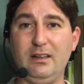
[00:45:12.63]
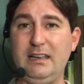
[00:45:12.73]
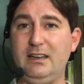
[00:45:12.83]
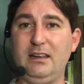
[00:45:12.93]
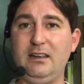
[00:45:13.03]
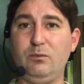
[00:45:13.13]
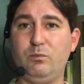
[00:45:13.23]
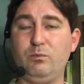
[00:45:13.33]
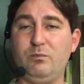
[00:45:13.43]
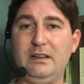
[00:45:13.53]
He, he,
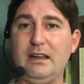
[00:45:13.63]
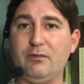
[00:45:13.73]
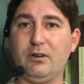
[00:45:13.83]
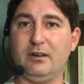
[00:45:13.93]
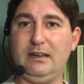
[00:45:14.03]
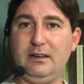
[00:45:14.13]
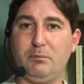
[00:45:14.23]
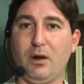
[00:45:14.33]
he never, he